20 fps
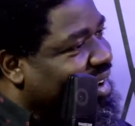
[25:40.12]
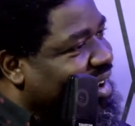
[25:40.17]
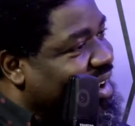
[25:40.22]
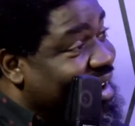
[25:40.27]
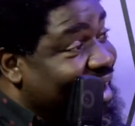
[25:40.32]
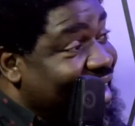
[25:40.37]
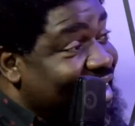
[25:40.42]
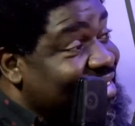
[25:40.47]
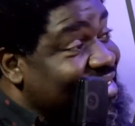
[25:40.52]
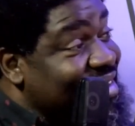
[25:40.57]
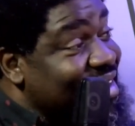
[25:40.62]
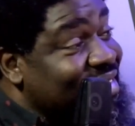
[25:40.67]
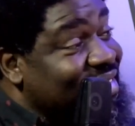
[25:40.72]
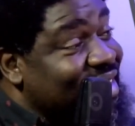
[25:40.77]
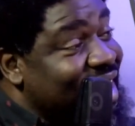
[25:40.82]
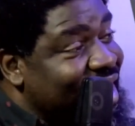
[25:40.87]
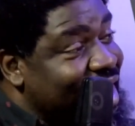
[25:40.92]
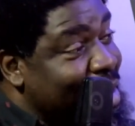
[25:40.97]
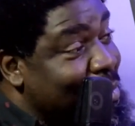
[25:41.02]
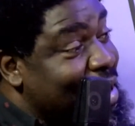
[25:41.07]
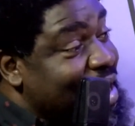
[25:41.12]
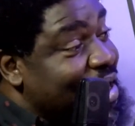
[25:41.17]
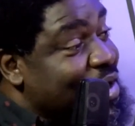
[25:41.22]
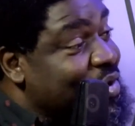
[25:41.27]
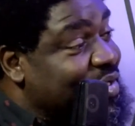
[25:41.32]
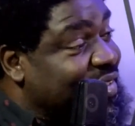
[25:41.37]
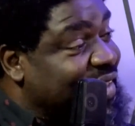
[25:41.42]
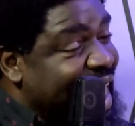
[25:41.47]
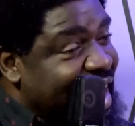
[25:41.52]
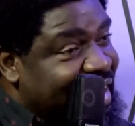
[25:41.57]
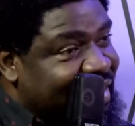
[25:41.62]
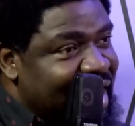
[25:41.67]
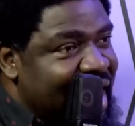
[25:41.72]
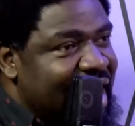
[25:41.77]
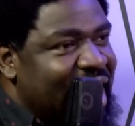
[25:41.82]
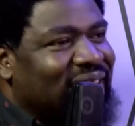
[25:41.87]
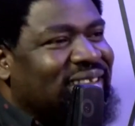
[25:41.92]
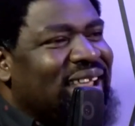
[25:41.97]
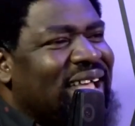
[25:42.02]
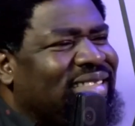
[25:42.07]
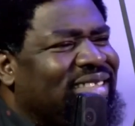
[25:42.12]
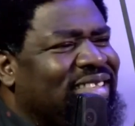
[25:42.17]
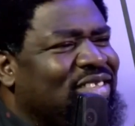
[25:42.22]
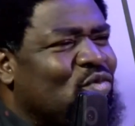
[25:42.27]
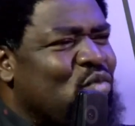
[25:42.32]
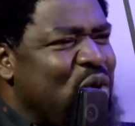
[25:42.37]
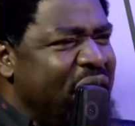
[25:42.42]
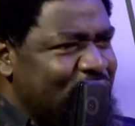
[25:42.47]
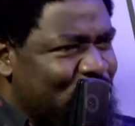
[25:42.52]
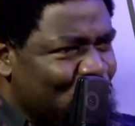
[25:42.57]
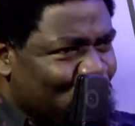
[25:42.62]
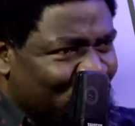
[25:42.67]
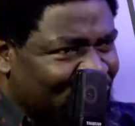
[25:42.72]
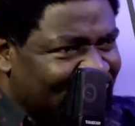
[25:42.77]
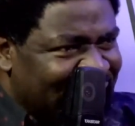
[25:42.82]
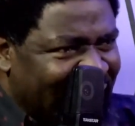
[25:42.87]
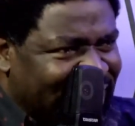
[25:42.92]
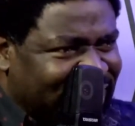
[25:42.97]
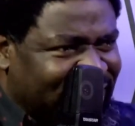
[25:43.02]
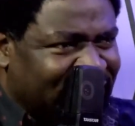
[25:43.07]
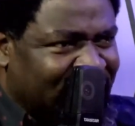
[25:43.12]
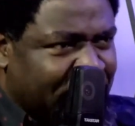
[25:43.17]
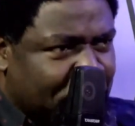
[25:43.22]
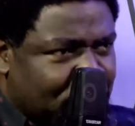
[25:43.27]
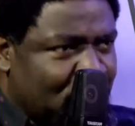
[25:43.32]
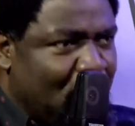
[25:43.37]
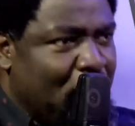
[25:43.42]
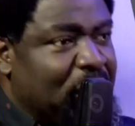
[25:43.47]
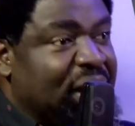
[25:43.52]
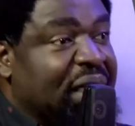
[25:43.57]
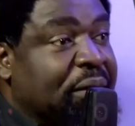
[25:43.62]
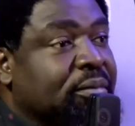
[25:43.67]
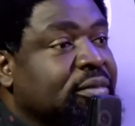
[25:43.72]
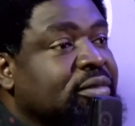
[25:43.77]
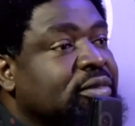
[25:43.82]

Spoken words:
Ah, it's not Zara, but it looks like Zara. That is where you start the problem.